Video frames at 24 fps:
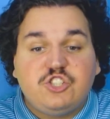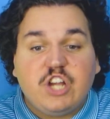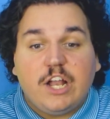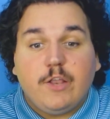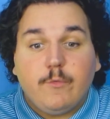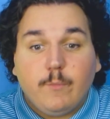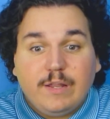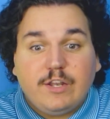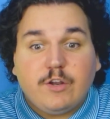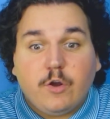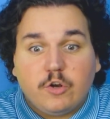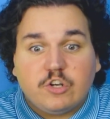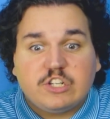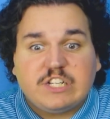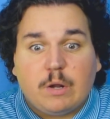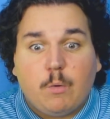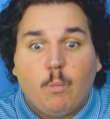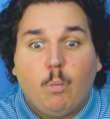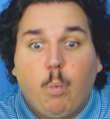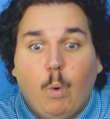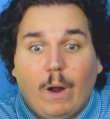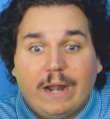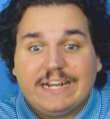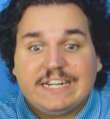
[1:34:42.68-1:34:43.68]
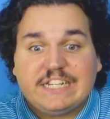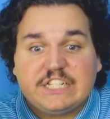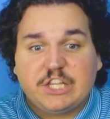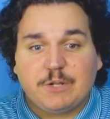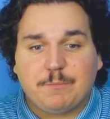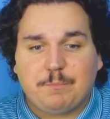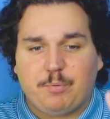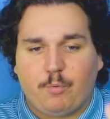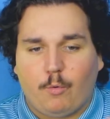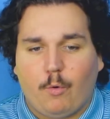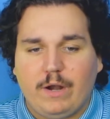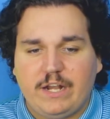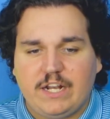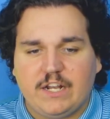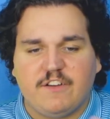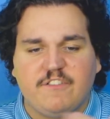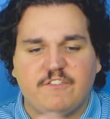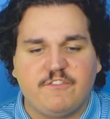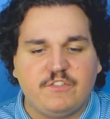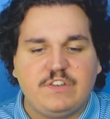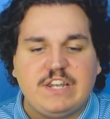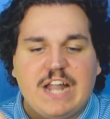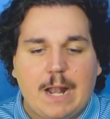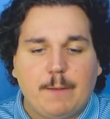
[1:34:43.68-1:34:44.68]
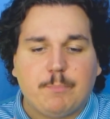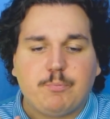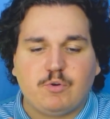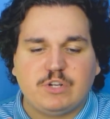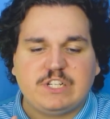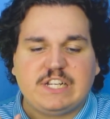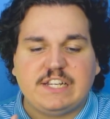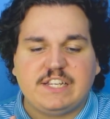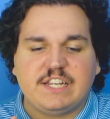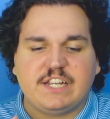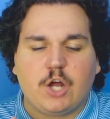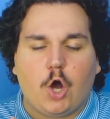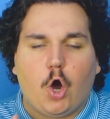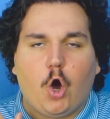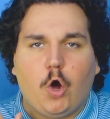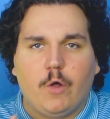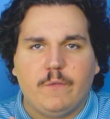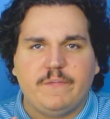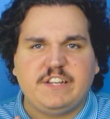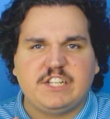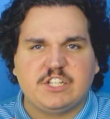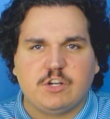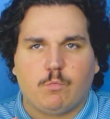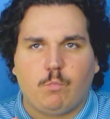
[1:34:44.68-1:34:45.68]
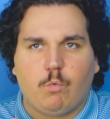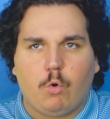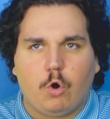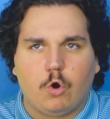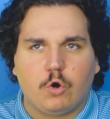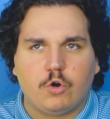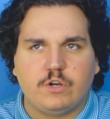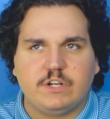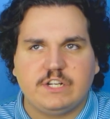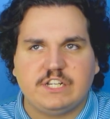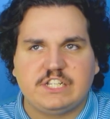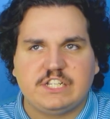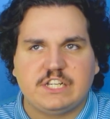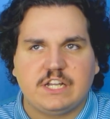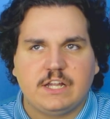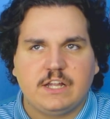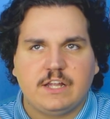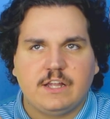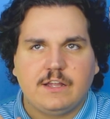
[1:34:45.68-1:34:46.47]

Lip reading: understand what is the point of not presenting all these awards